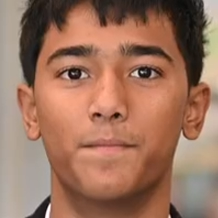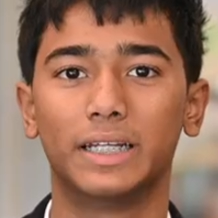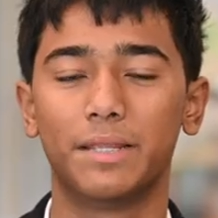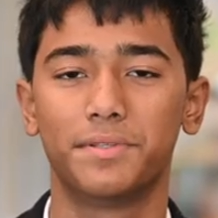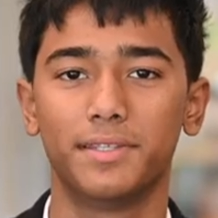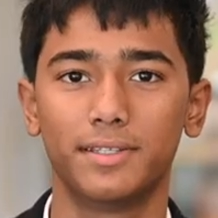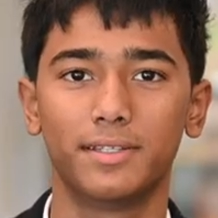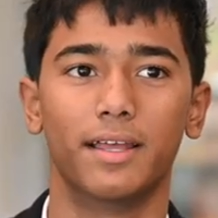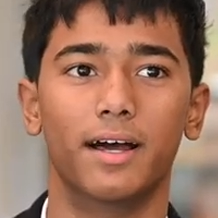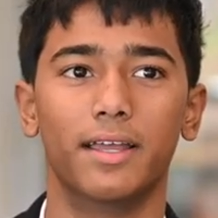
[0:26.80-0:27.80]
My name's
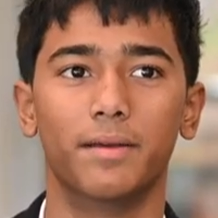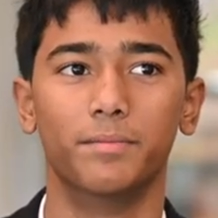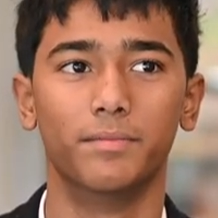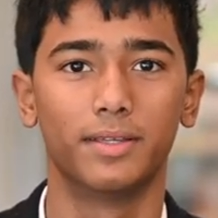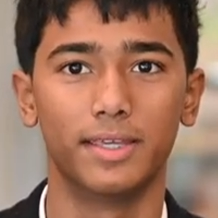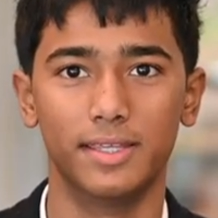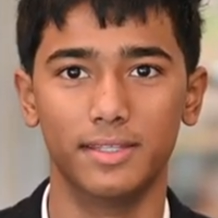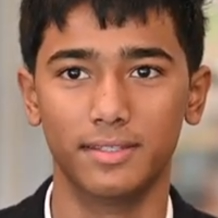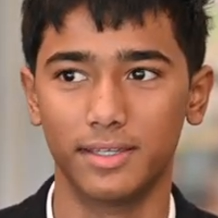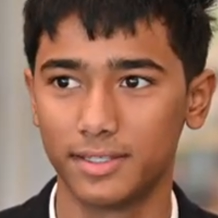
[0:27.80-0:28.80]
Tizia, I am
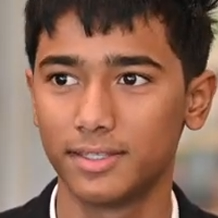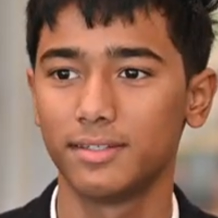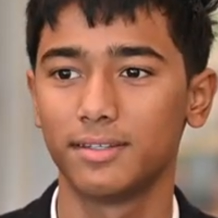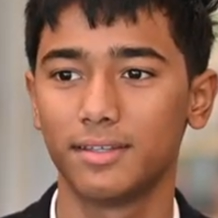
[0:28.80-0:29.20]
in year 10.